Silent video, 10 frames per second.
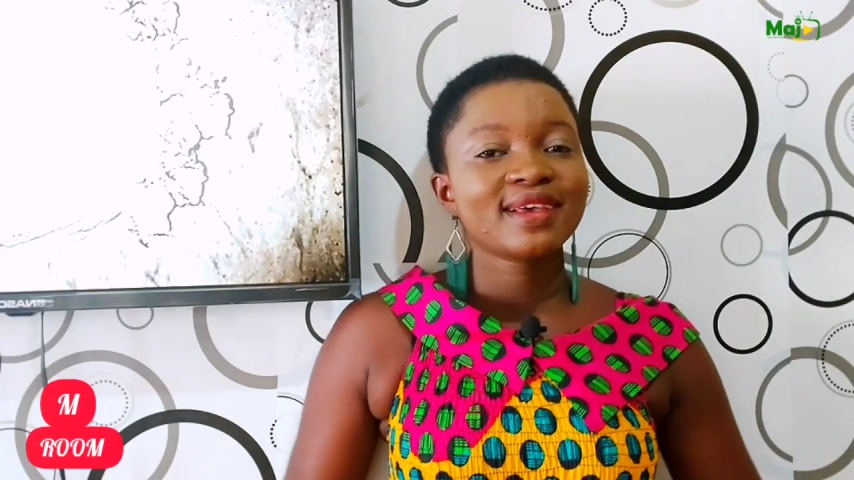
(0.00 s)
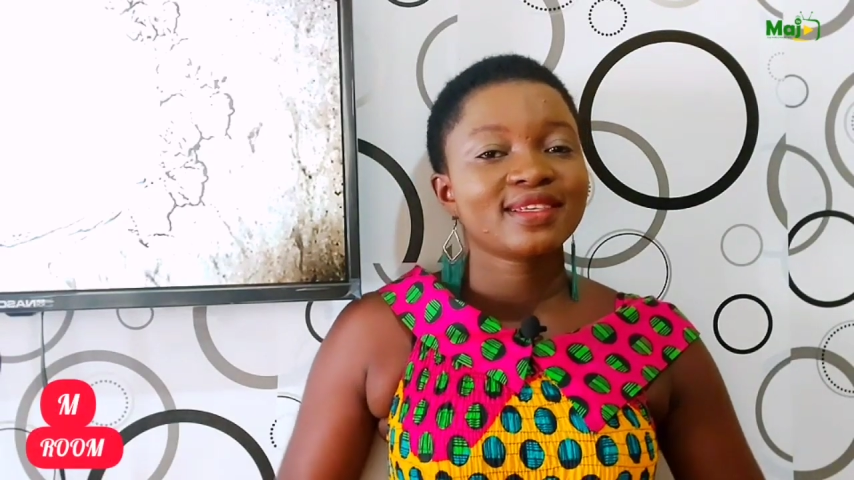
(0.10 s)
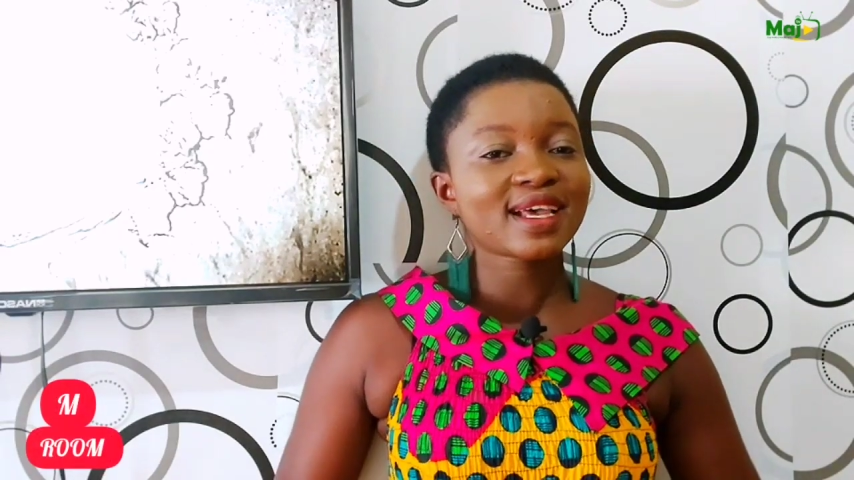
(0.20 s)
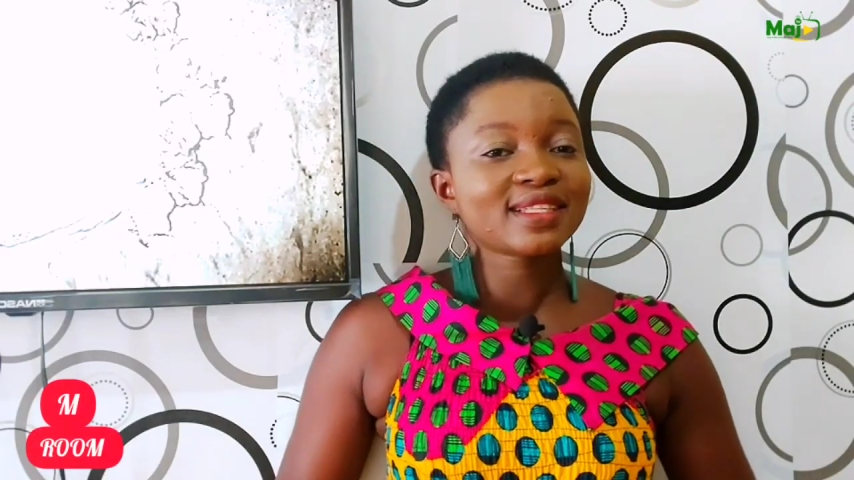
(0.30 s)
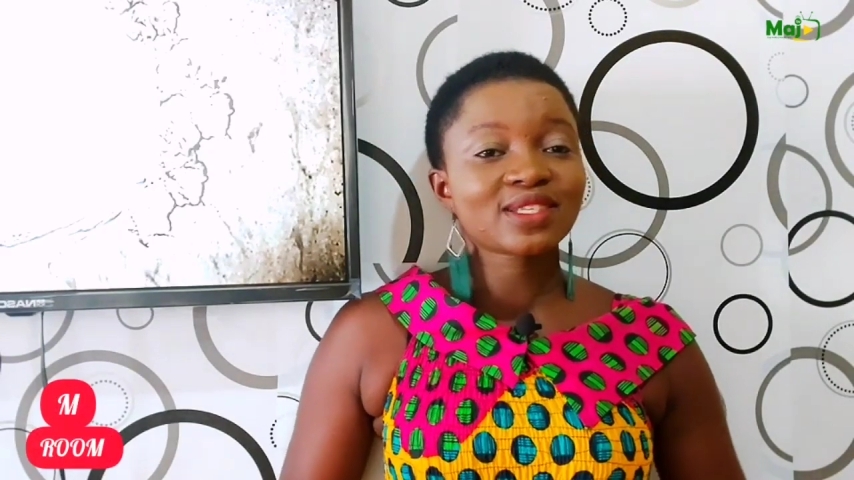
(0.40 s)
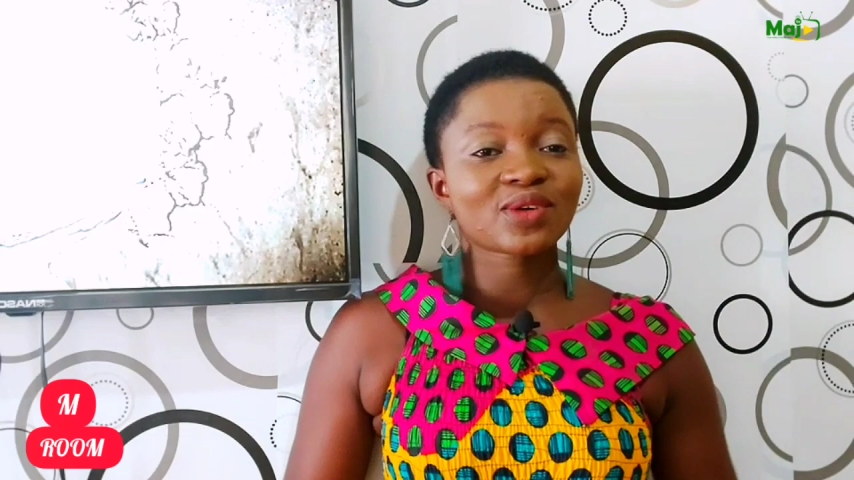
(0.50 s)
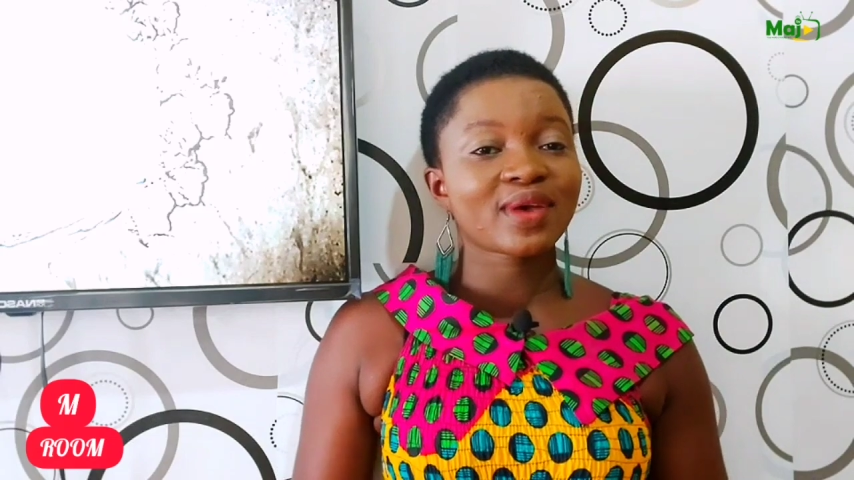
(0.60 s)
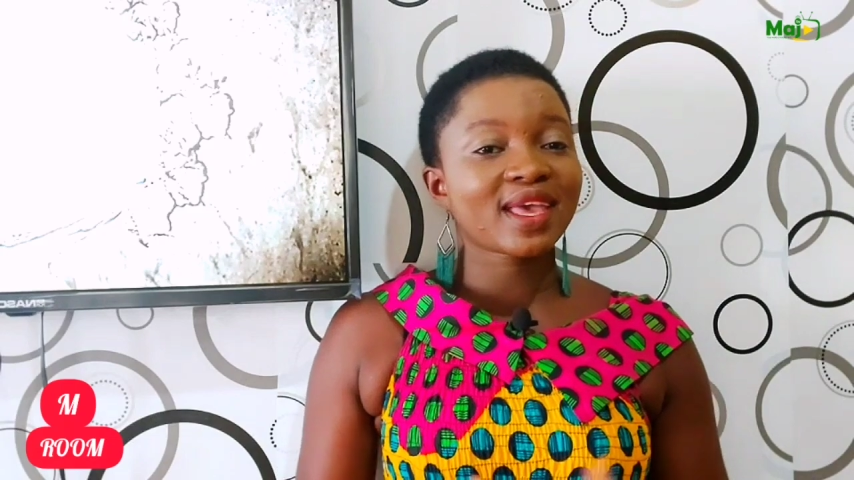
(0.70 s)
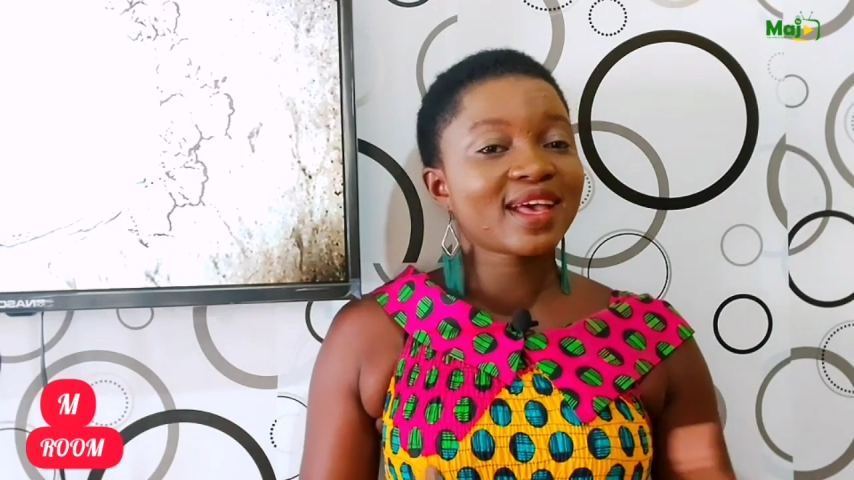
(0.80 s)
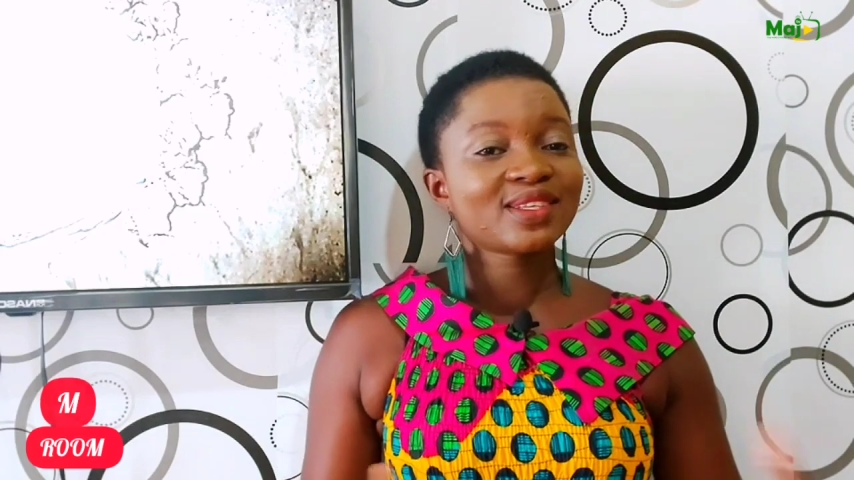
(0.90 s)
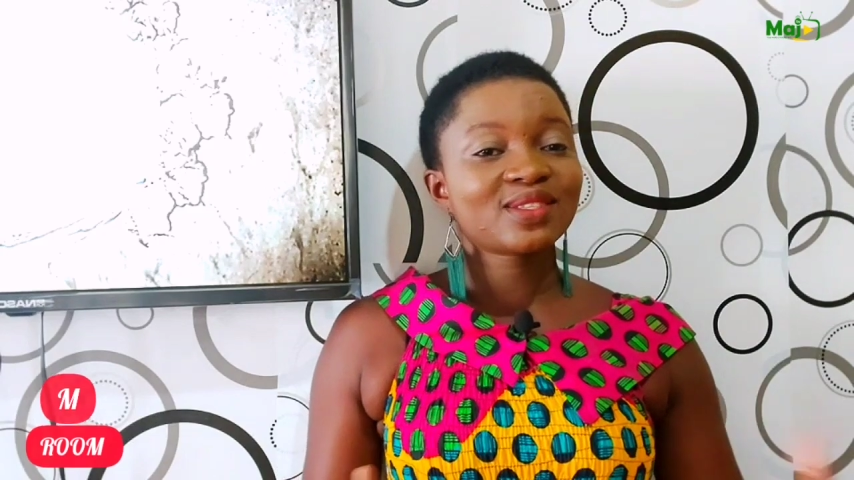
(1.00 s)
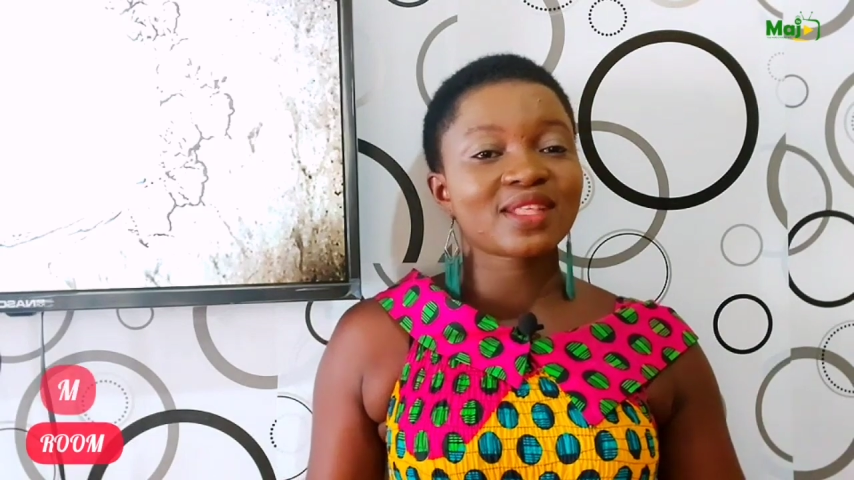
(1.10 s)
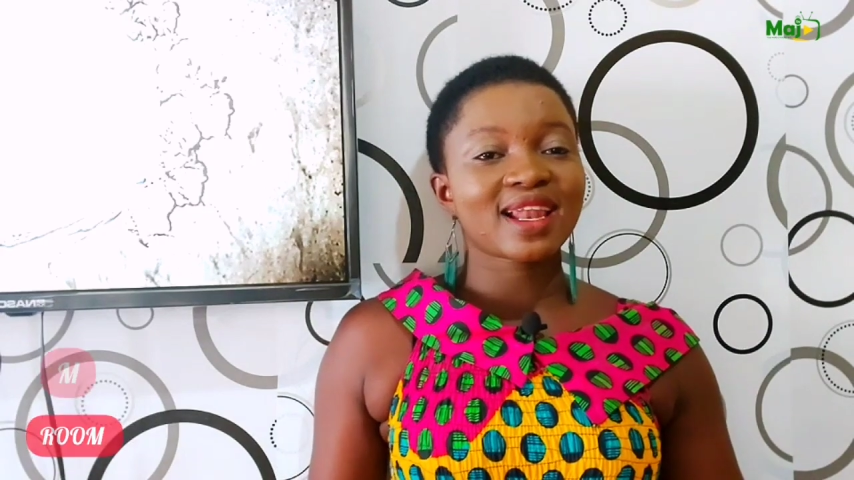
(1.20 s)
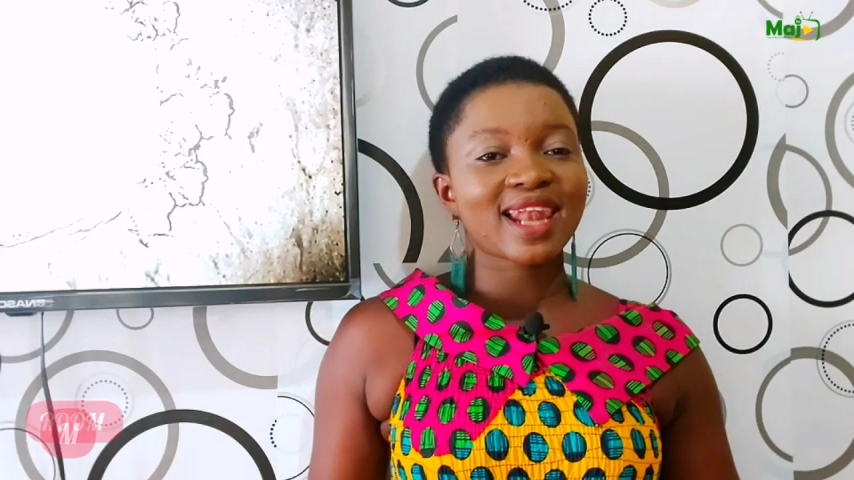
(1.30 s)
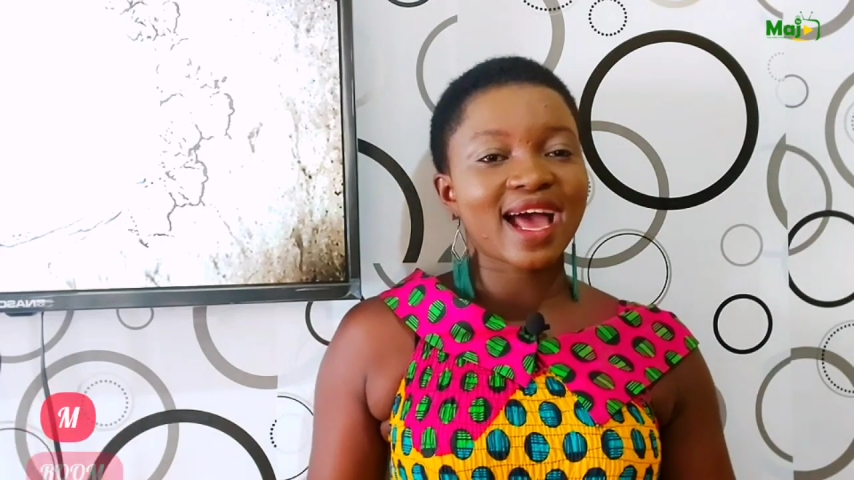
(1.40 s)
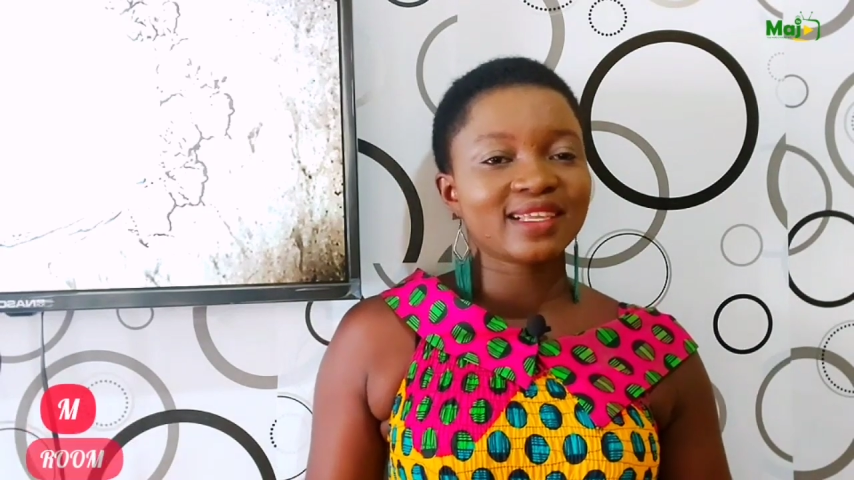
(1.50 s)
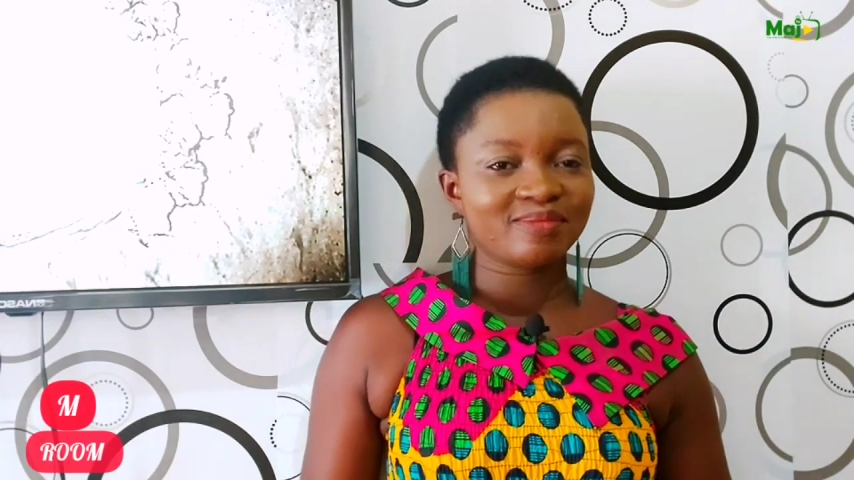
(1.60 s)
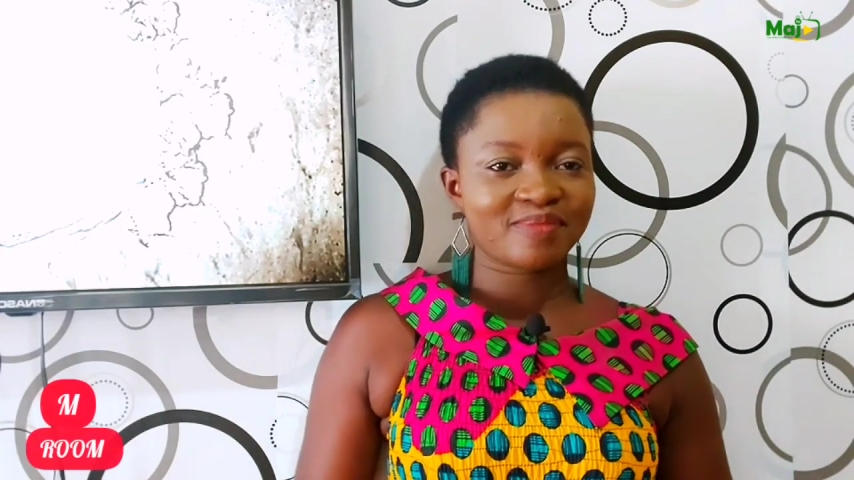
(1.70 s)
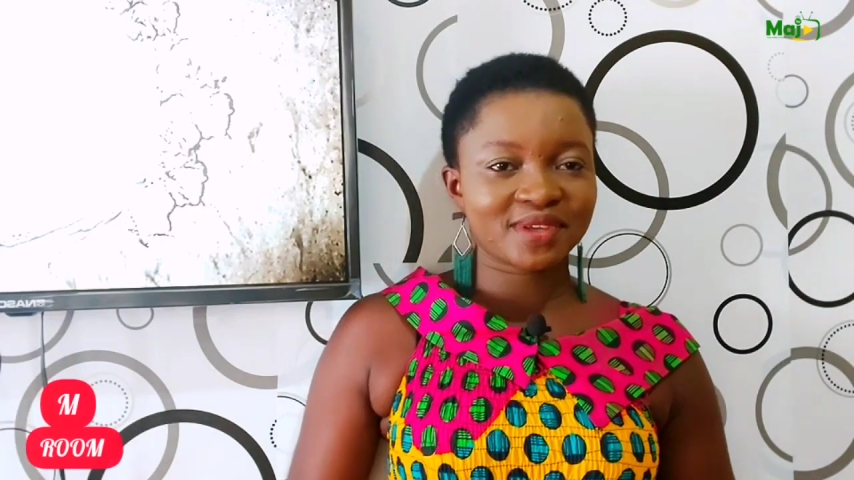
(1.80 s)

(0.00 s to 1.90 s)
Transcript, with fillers: share till it gets to the last